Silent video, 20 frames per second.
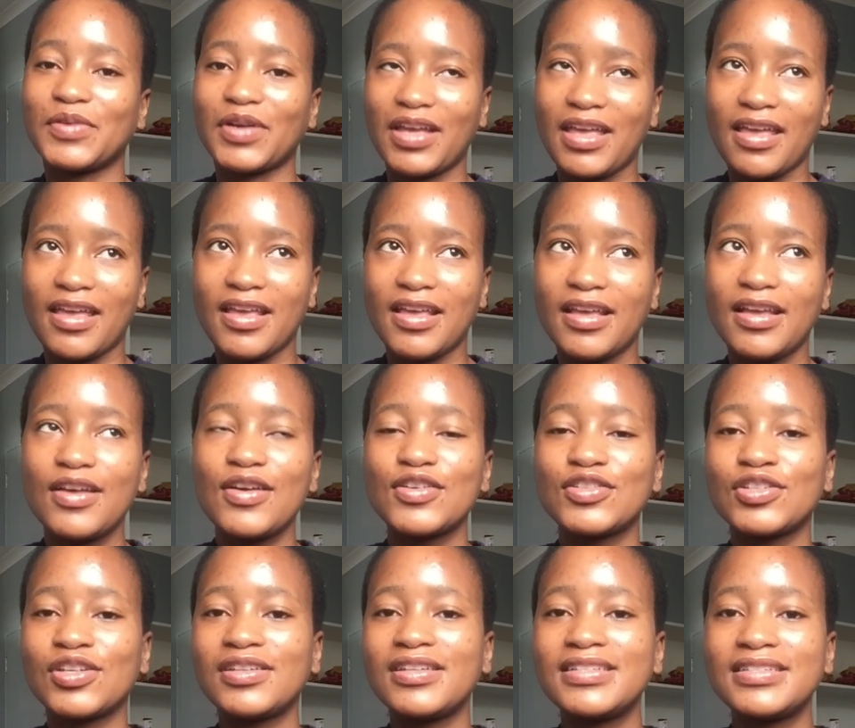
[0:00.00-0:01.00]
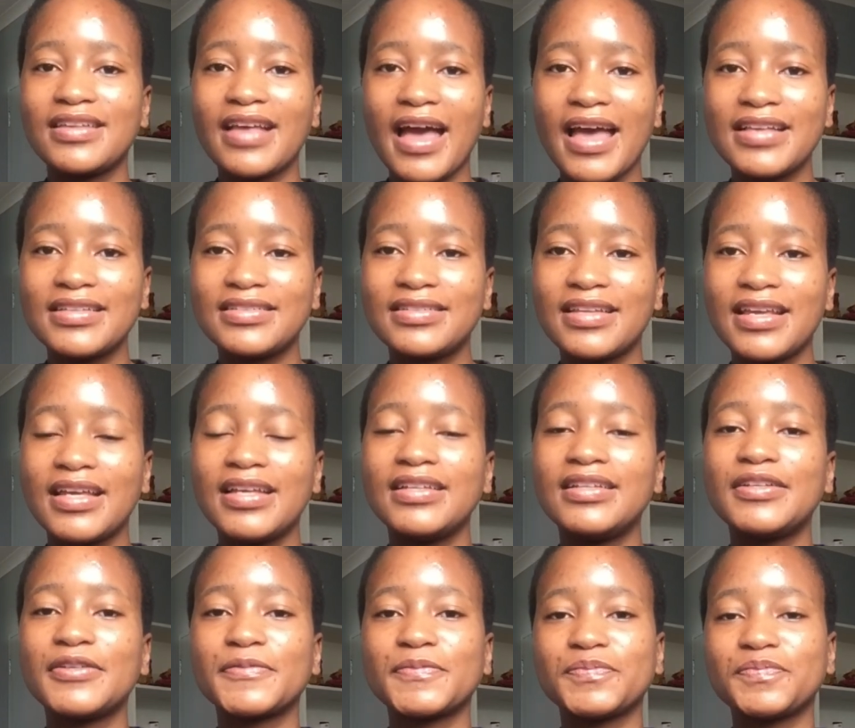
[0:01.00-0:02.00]
Okay, so this guy
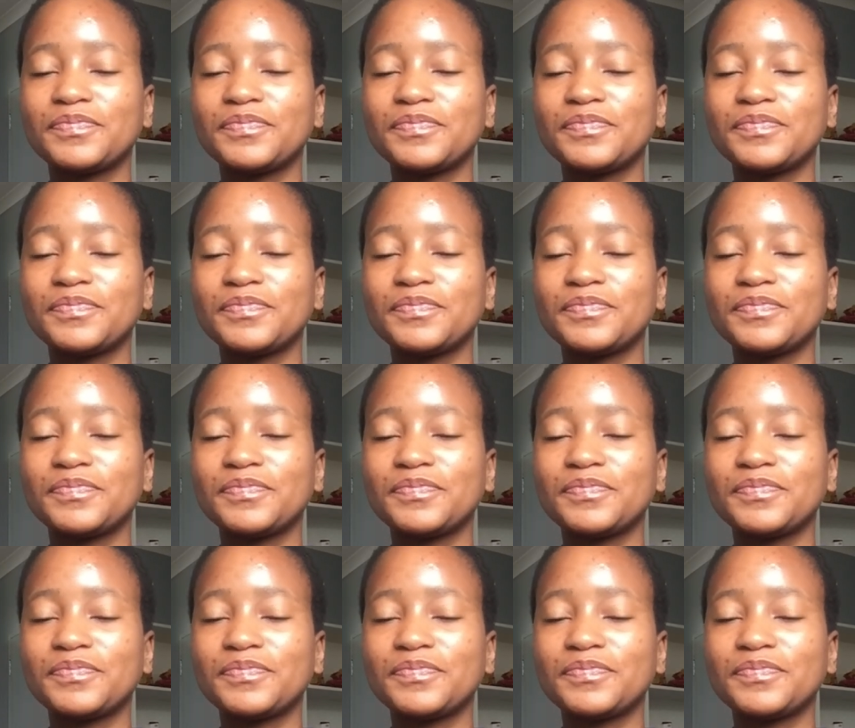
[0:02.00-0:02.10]
stayed